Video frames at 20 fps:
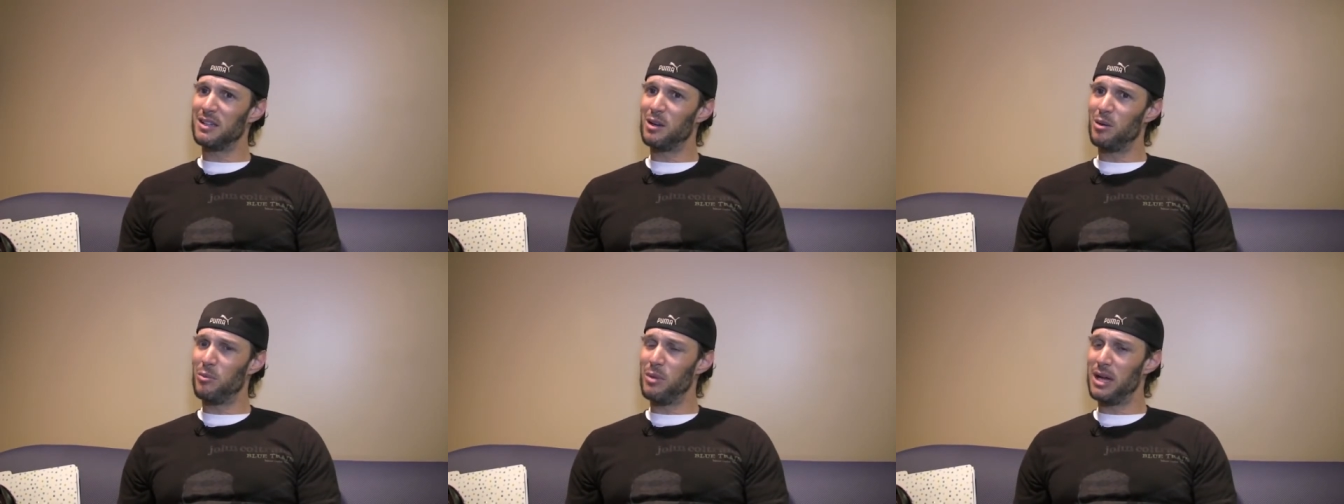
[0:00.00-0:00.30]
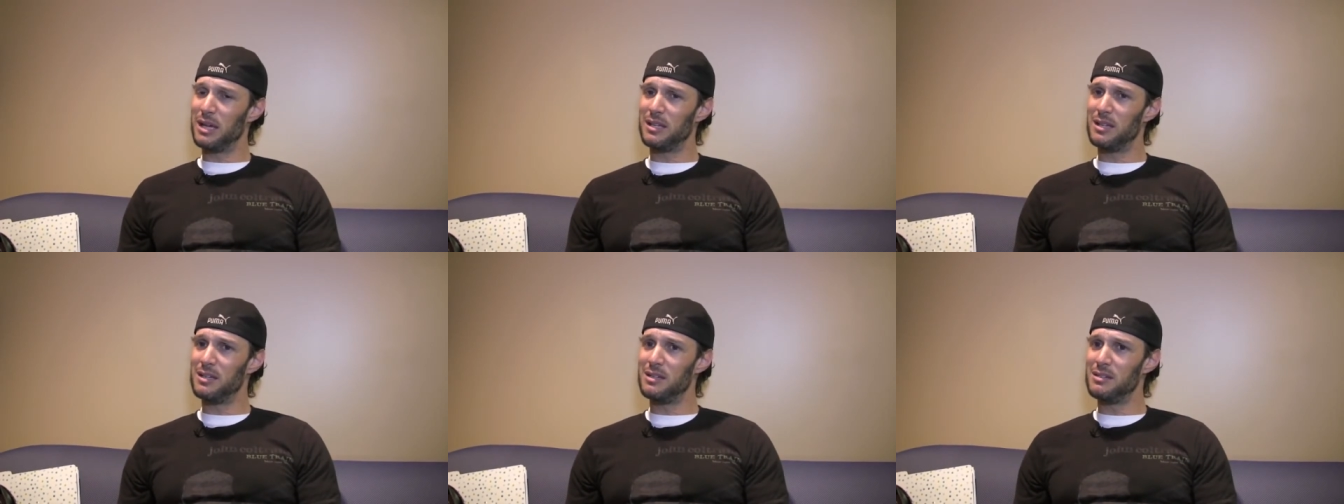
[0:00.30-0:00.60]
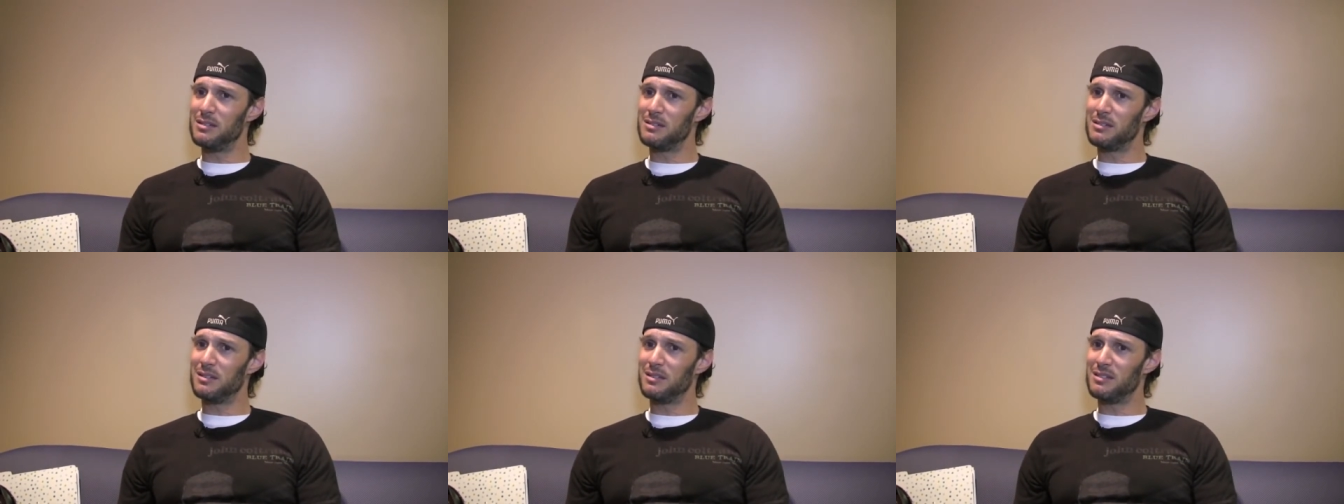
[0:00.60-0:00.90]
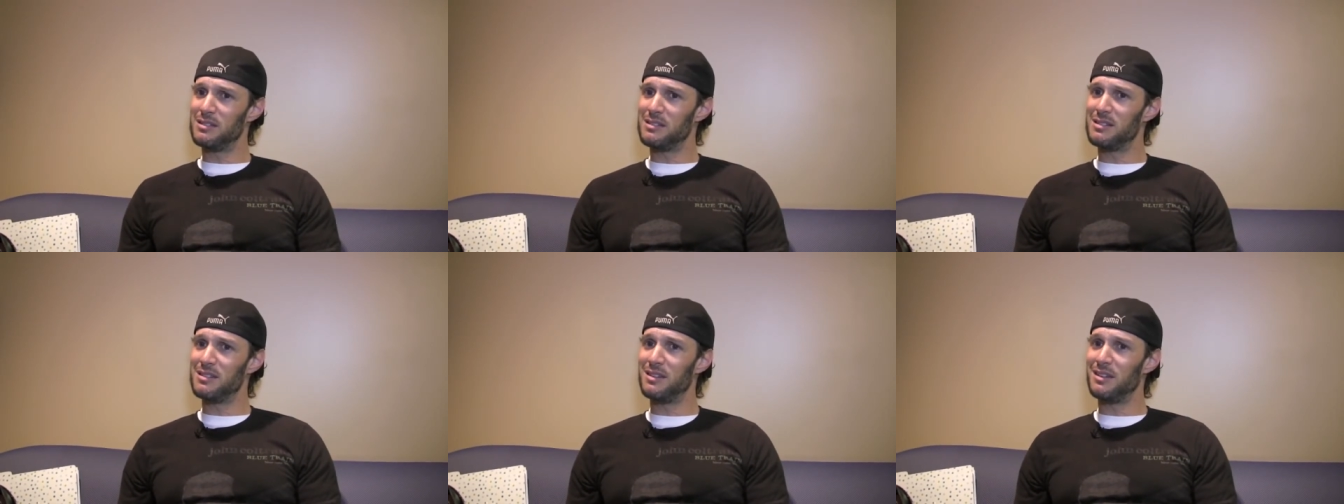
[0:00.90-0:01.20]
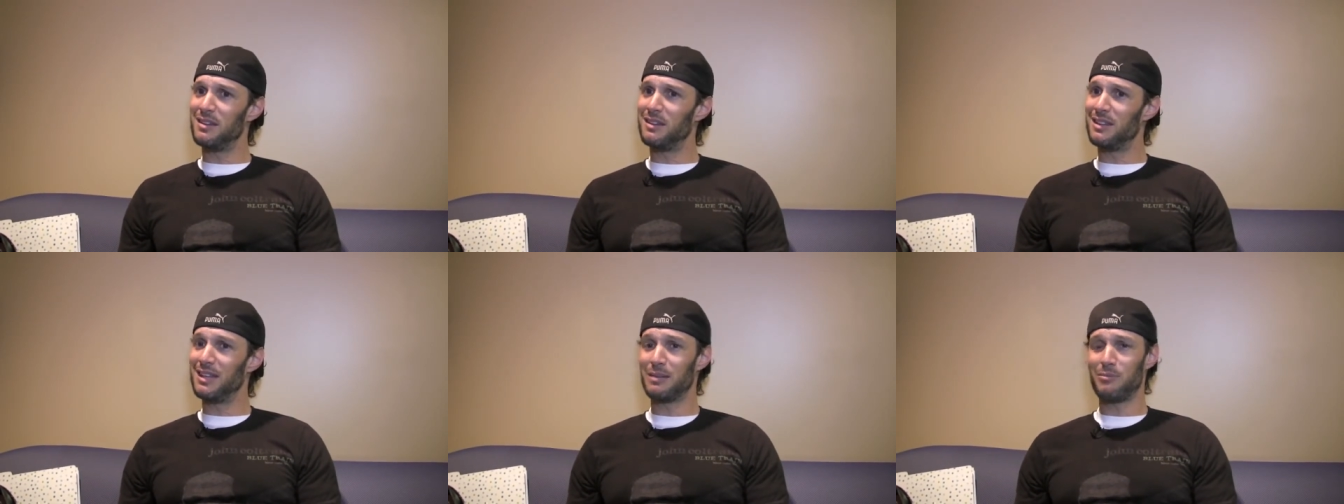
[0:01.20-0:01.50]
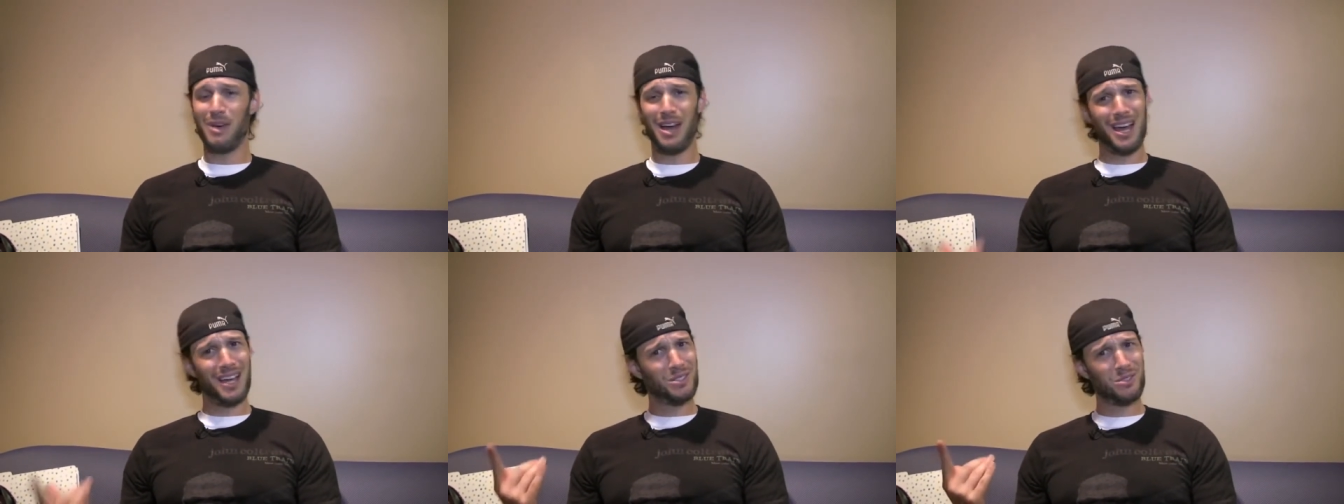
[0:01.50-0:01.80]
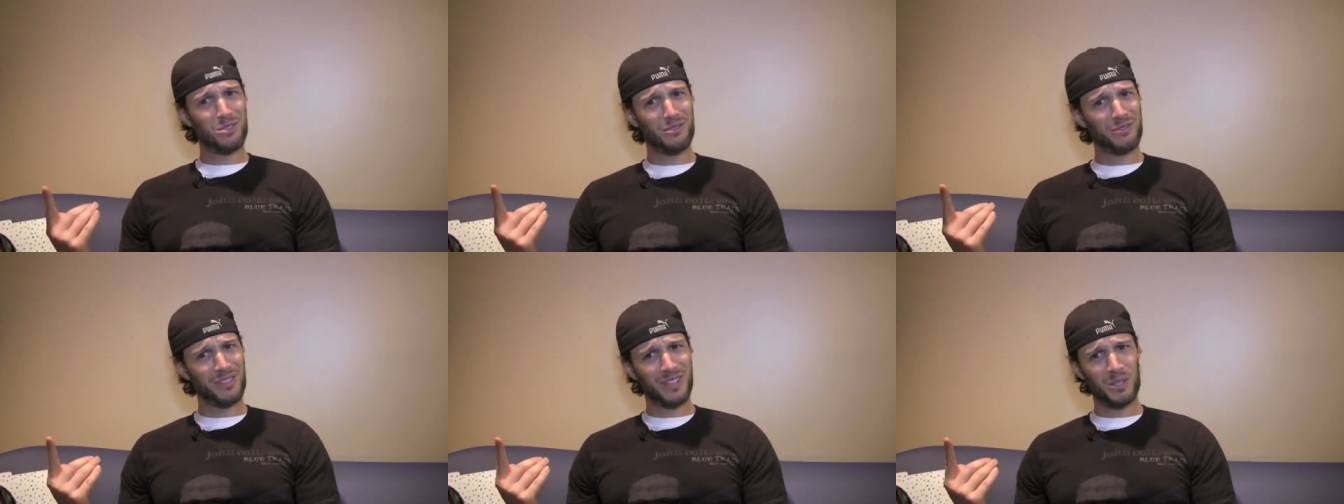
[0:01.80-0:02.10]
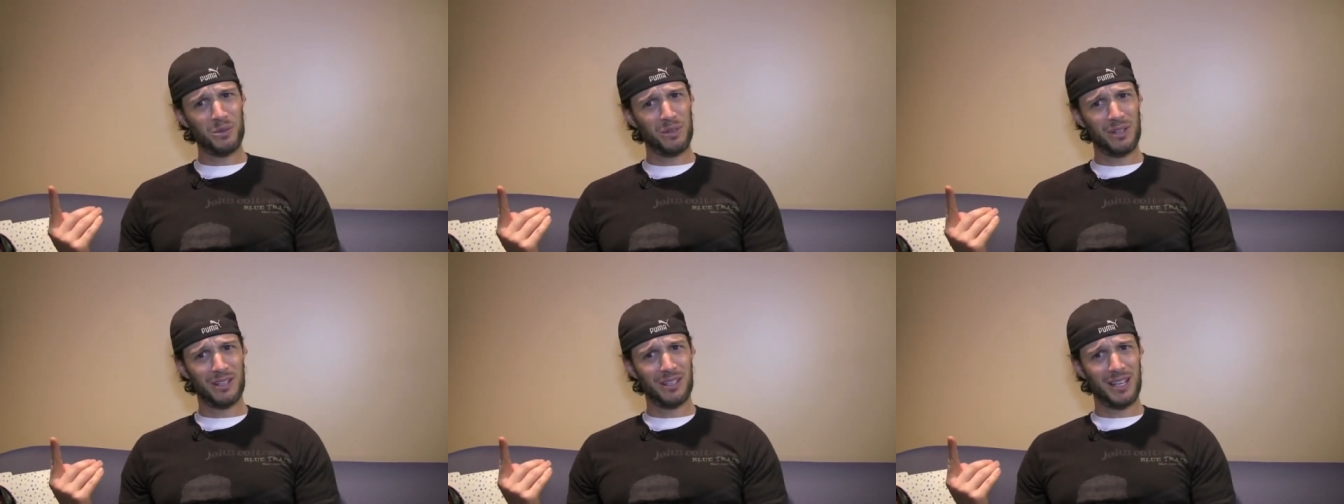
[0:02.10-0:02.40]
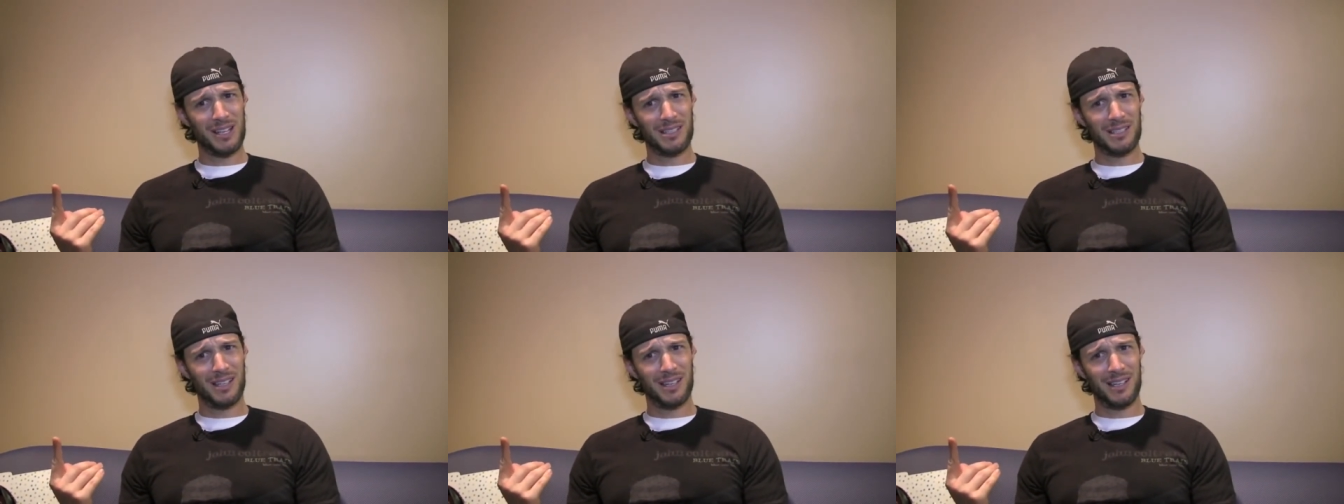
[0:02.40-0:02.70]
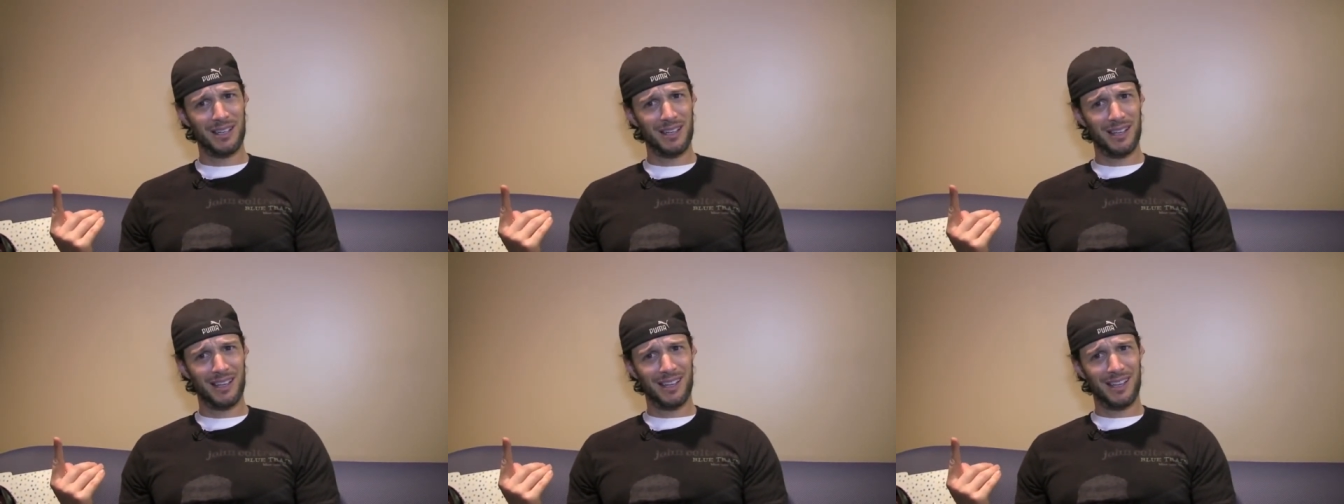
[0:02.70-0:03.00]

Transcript: to come back east and see, like my high school friends were here last night.